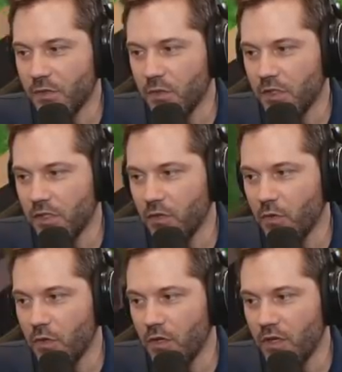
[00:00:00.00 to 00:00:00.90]
or
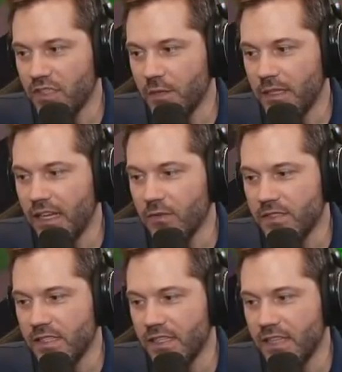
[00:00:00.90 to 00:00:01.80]
or something else
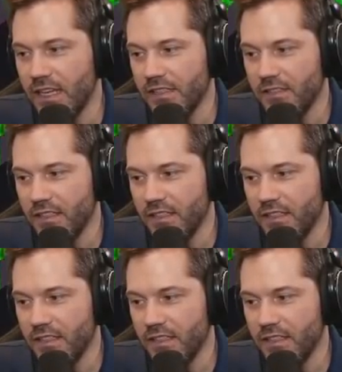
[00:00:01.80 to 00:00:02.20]
that it